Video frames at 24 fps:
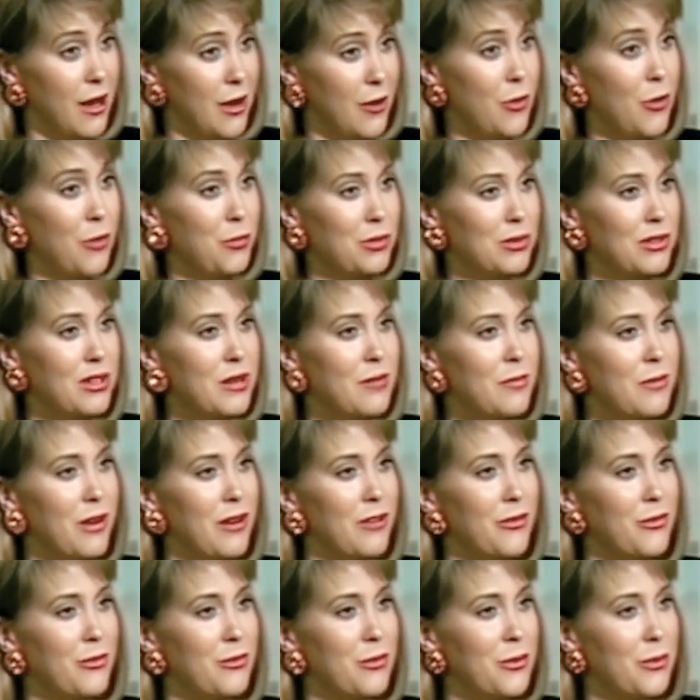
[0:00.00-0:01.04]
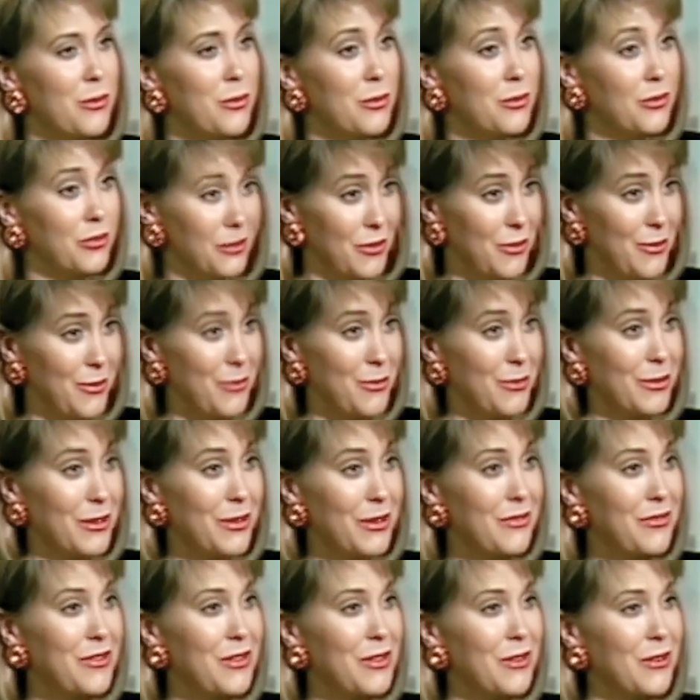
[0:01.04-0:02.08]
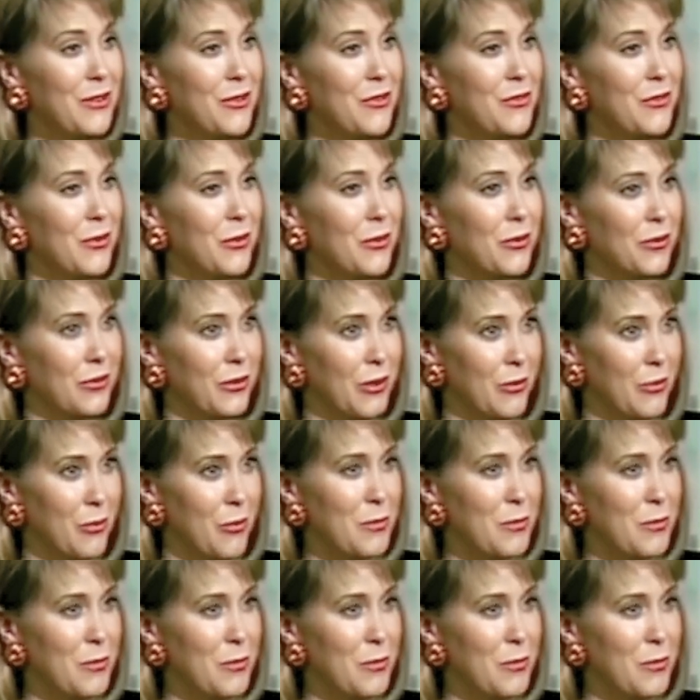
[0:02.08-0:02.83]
I will play by the rules, and I will give the interviews,